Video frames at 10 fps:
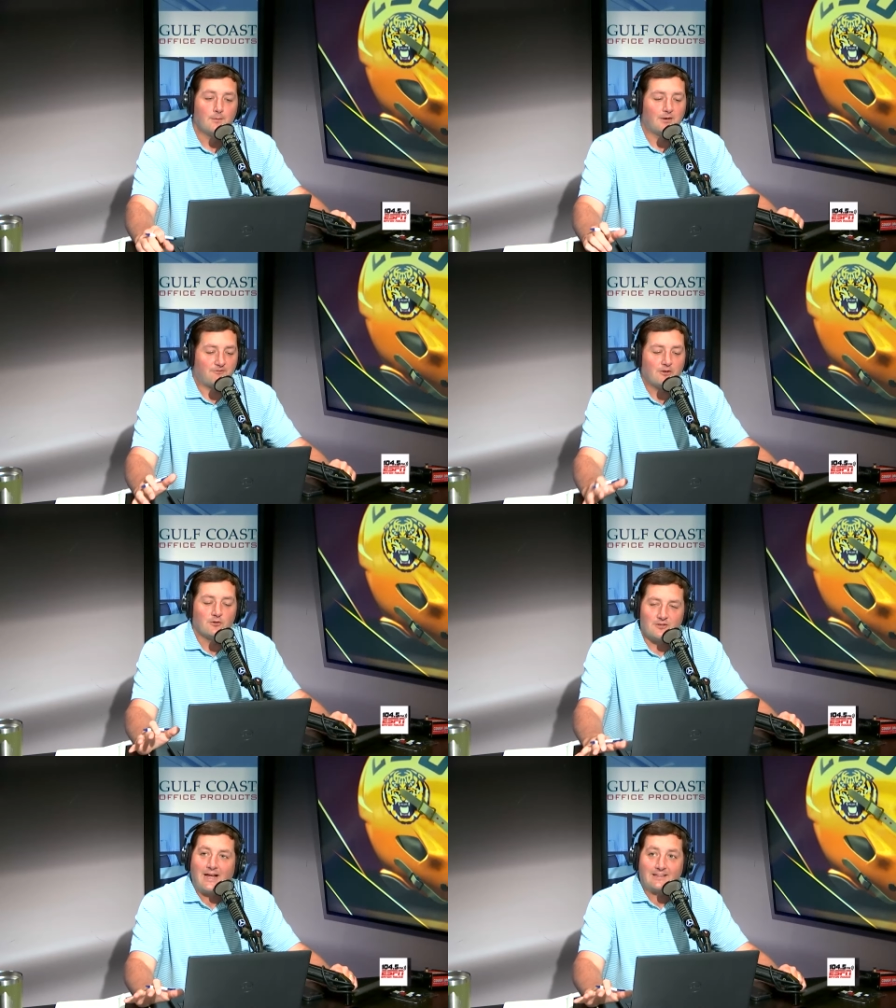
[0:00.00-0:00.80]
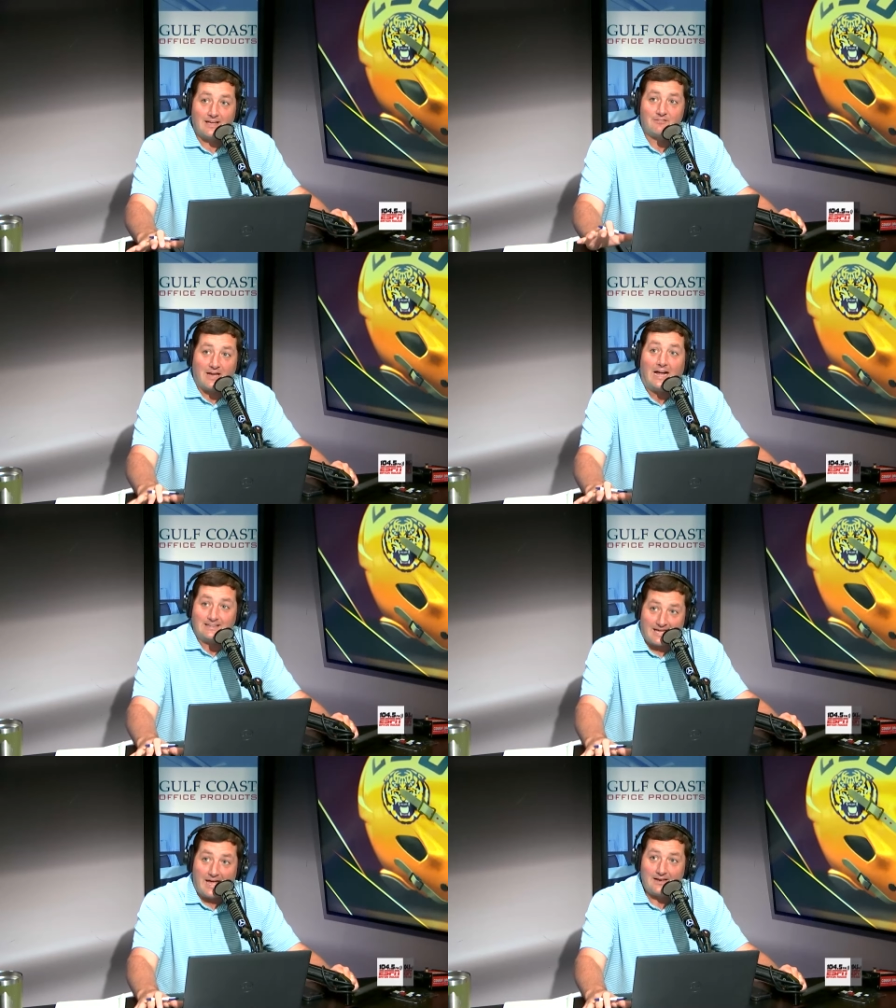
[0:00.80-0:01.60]
But it feels like they've
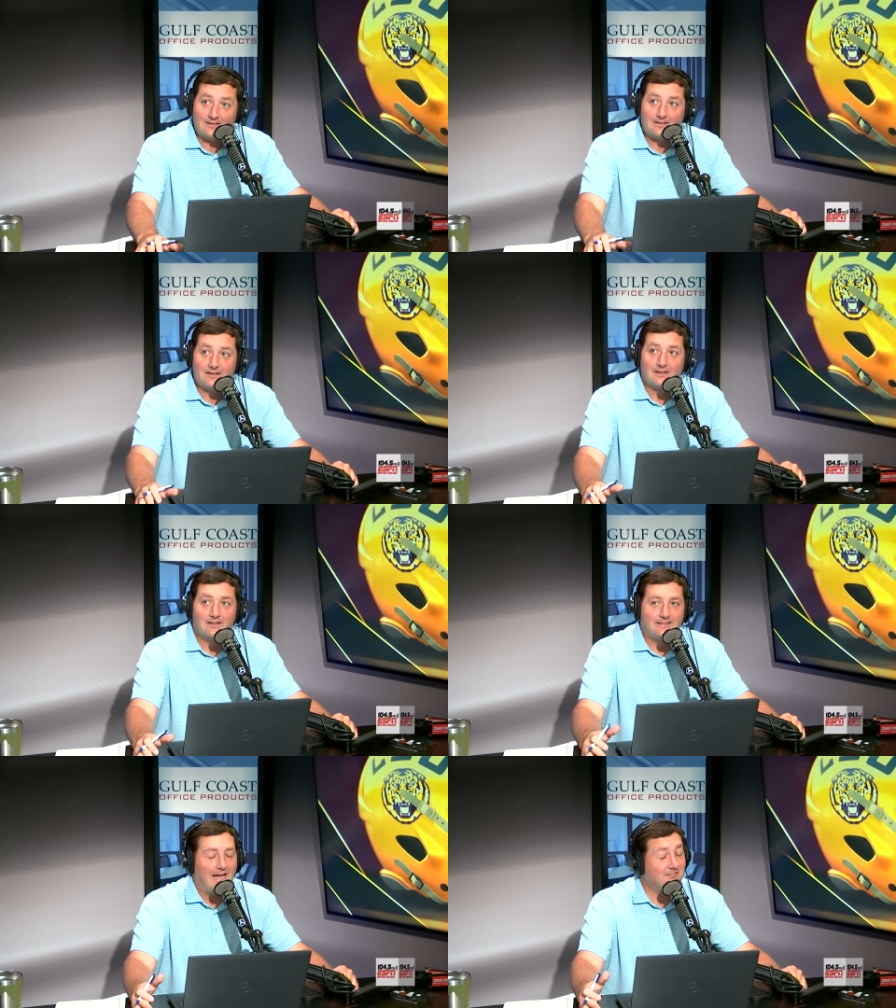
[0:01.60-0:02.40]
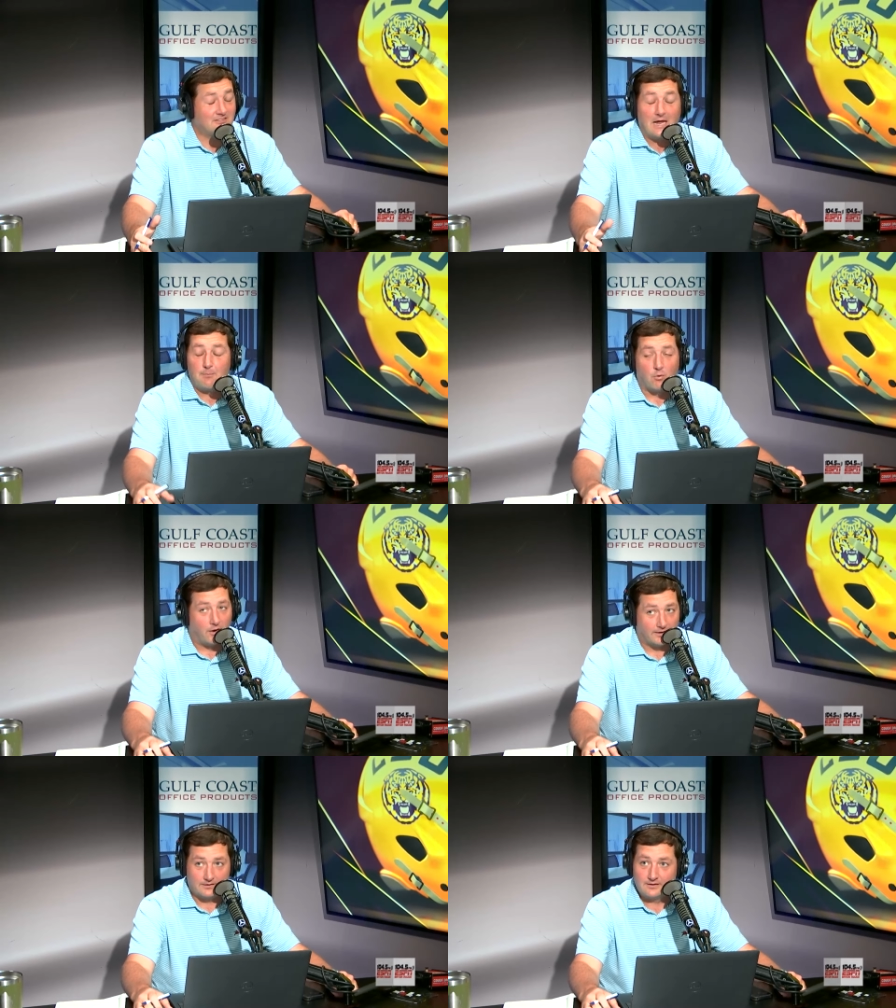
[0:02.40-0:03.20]
got that. That's step
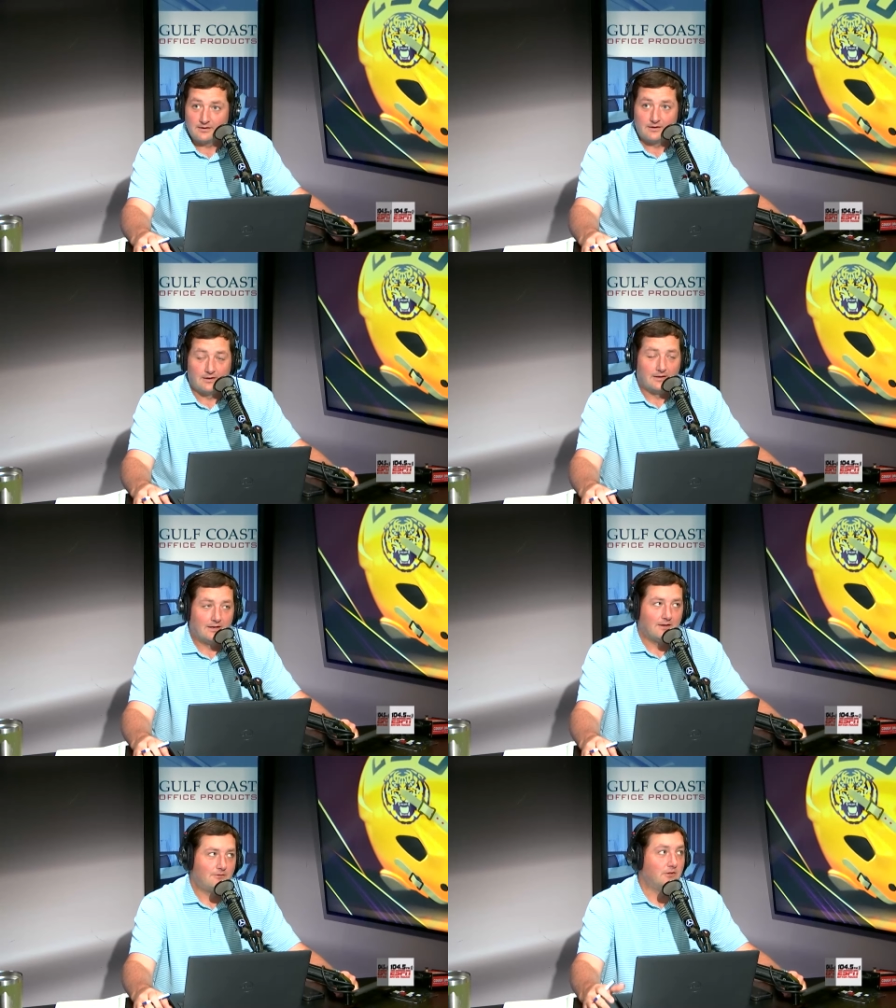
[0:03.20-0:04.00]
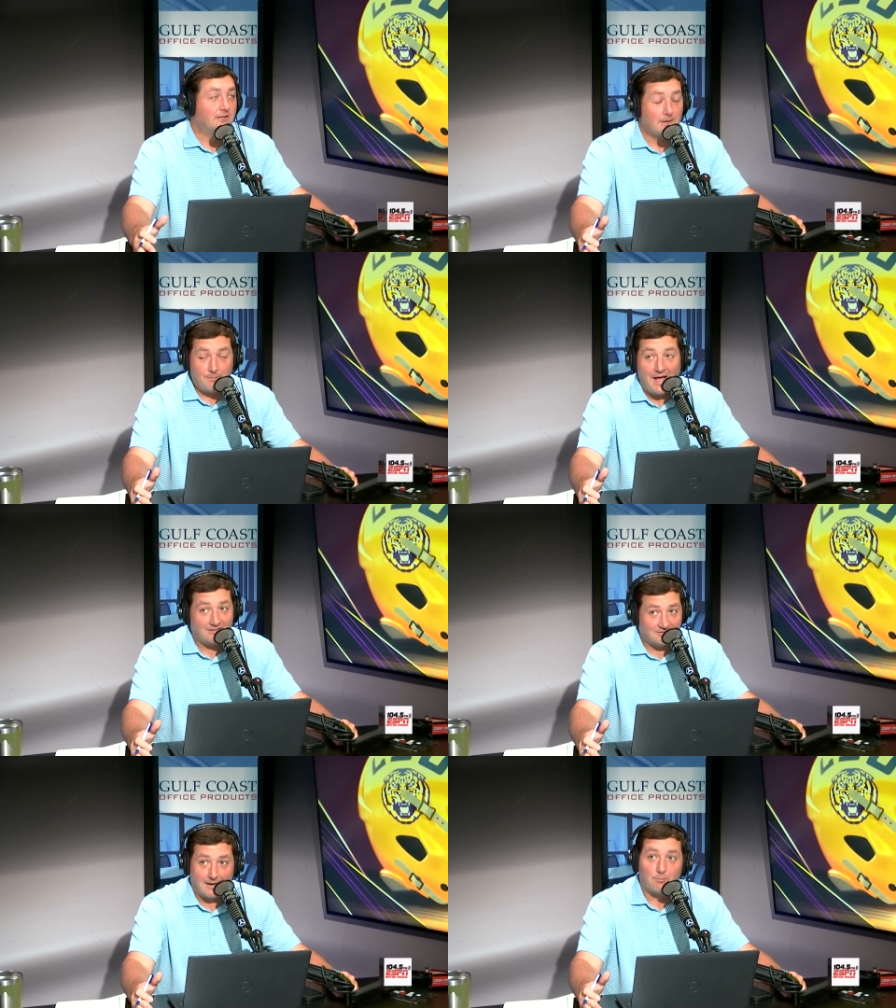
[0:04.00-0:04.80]
one. You can get
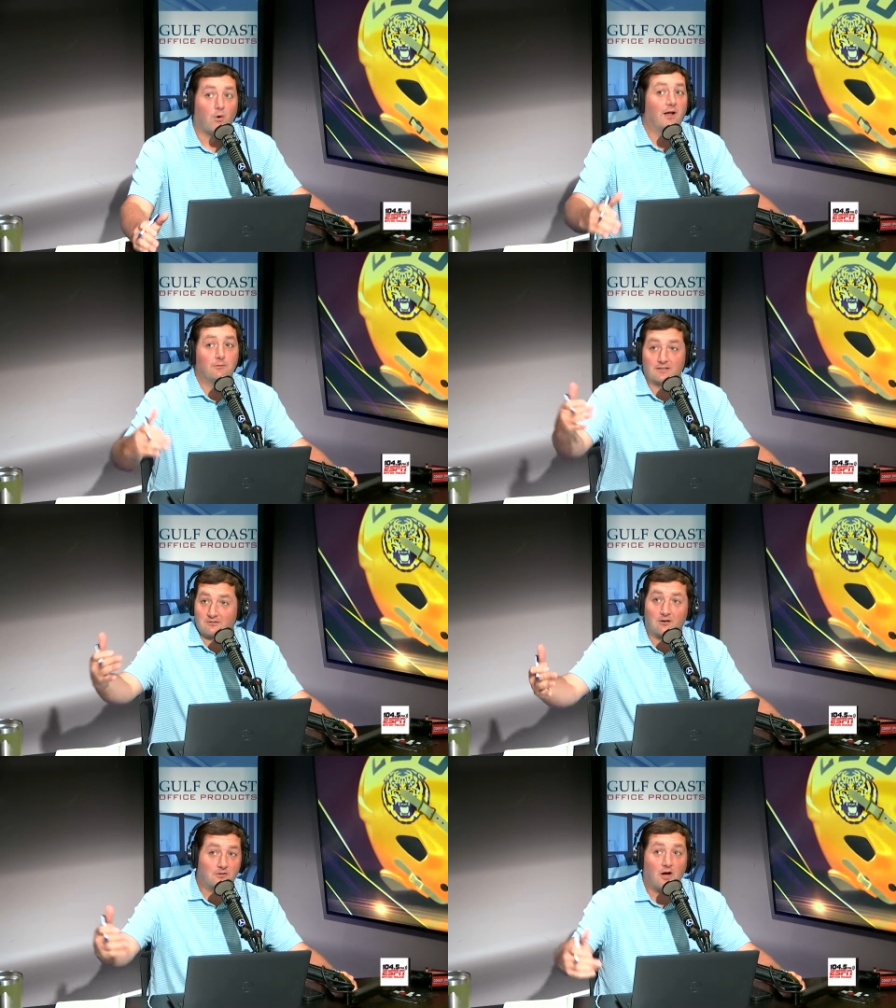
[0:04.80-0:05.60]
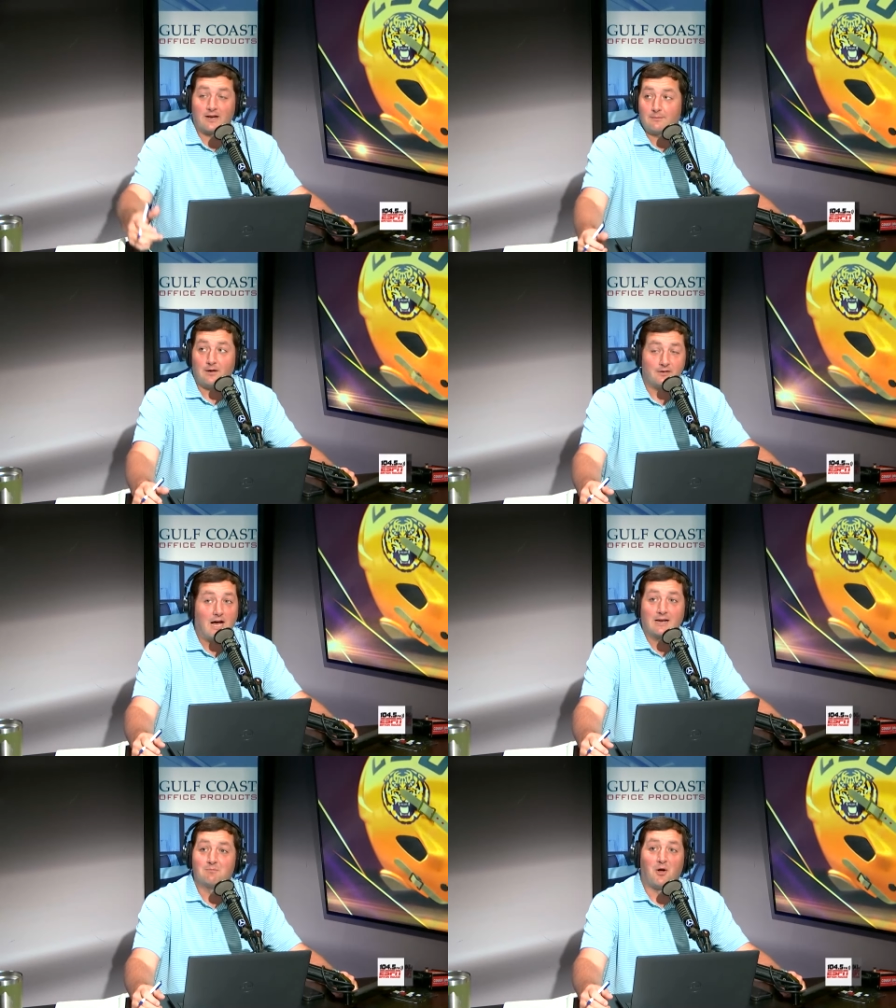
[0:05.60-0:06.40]
past step one and we can start talking about
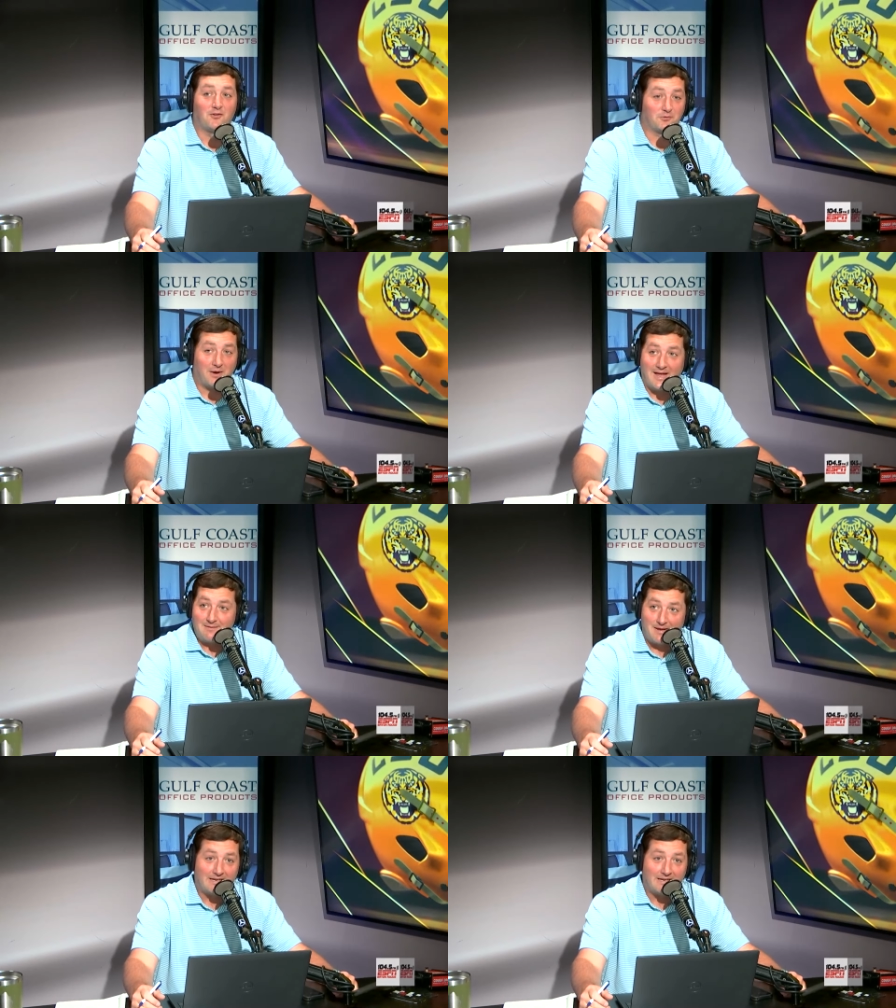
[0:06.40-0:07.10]
knocking balls away and